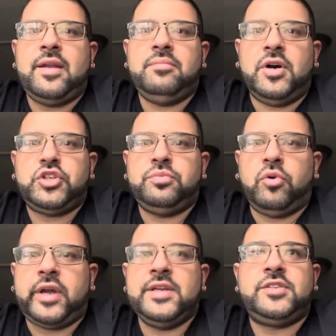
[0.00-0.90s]
much
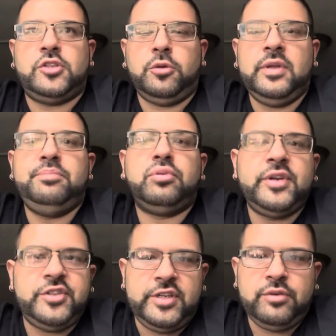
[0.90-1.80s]
more considerably
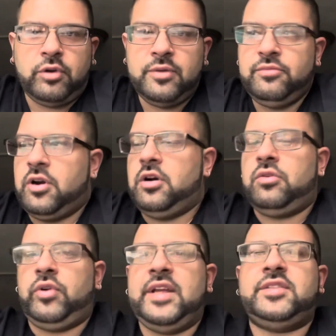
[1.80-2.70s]
breezy
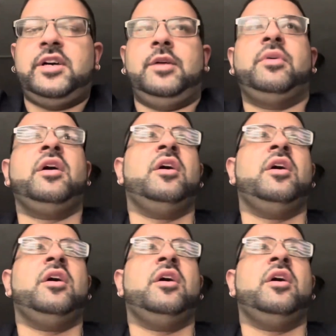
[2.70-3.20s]
running time.